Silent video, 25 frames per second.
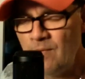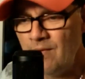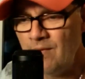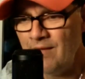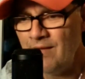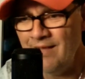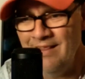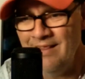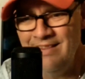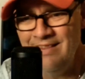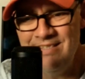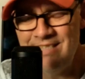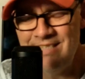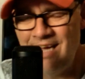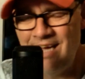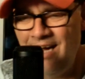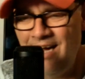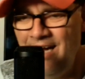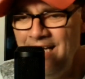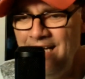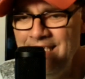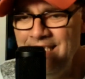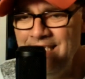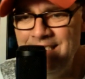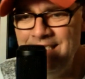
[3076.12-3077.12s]
this
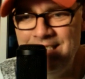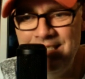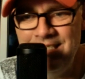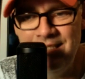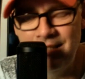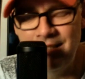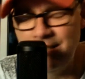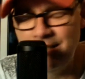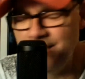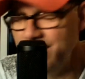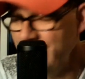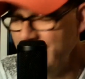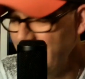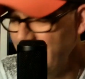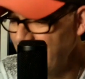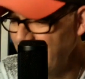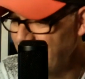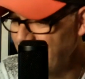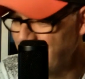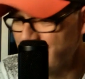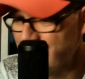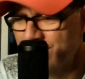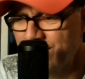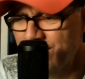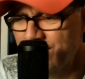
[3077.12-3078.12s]
idea, yes,
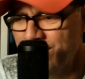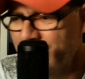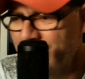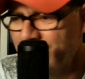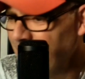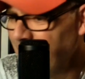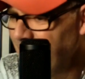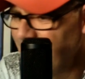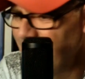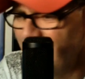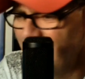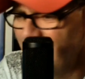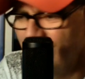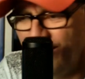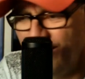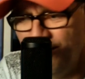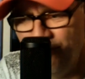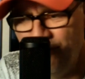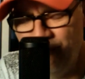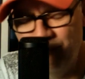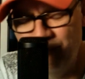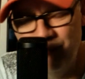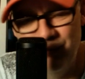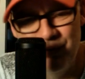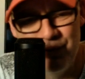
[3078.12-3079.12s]

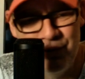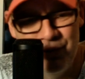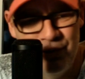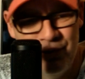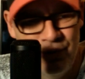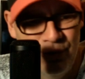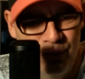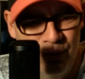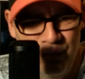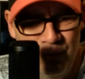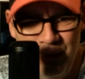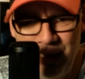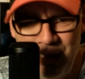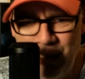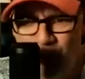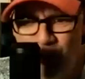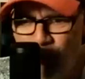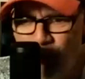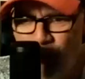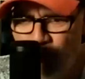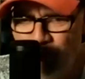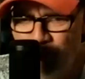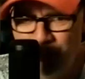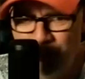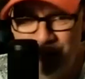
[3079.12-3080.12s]
um, there's too many
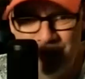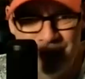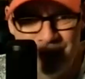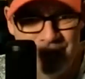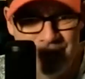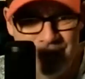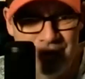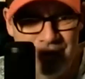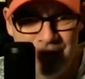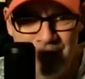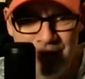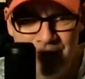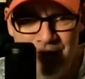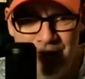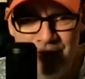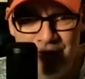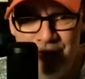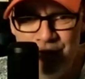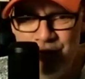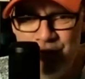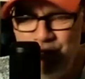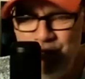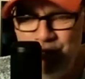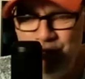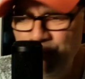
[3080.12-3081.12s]
homeless. There's
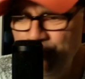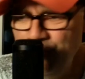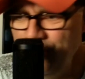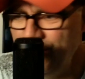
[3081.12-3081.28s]
too mm. many